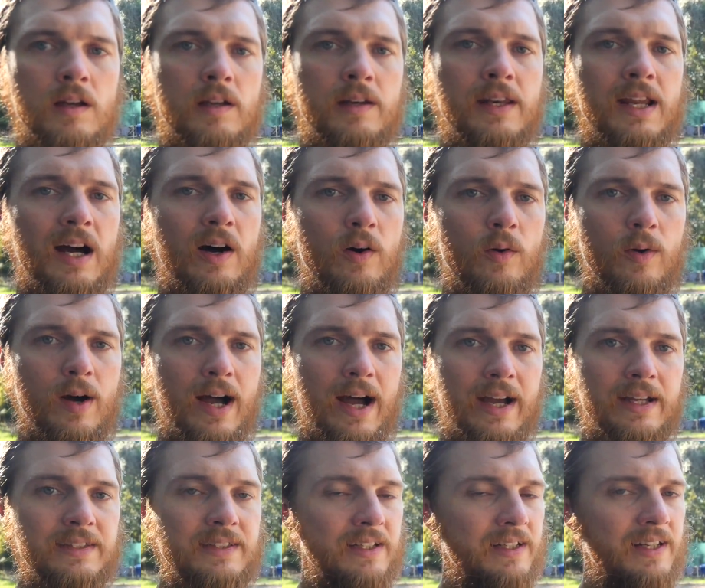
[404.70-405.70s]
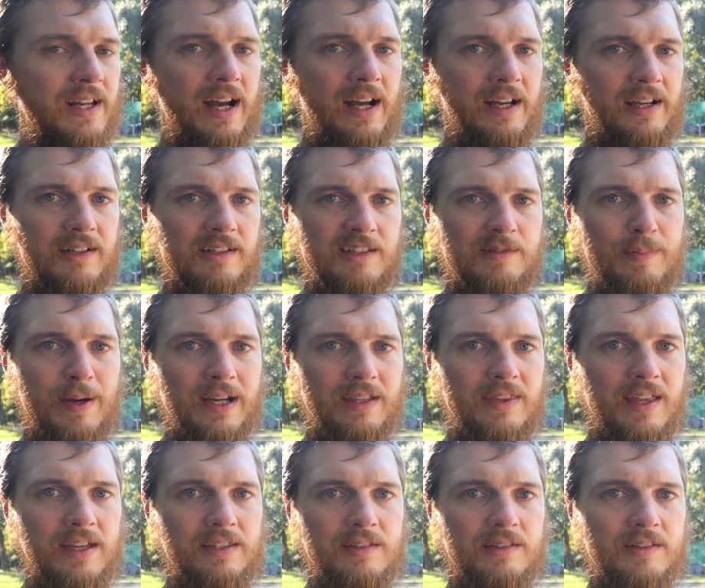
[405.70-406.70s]
Now, I did not expect
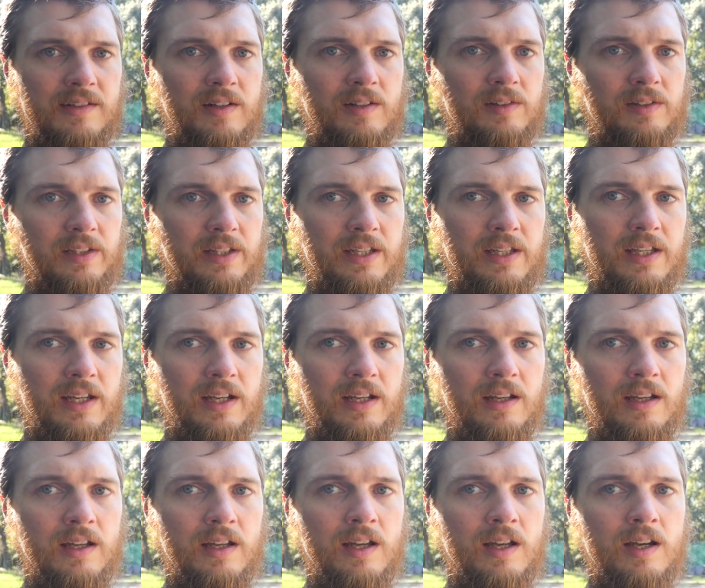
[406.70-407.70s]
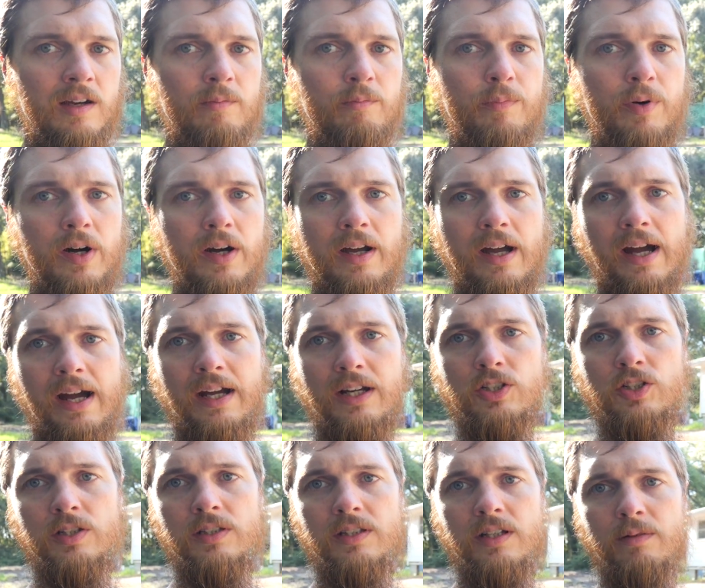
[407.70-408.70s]
that to start leaking, but I
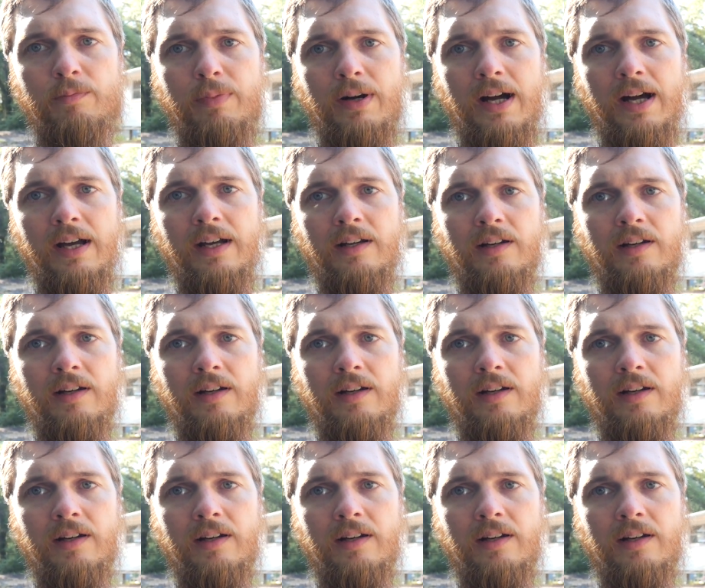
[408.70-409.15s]
actually did buy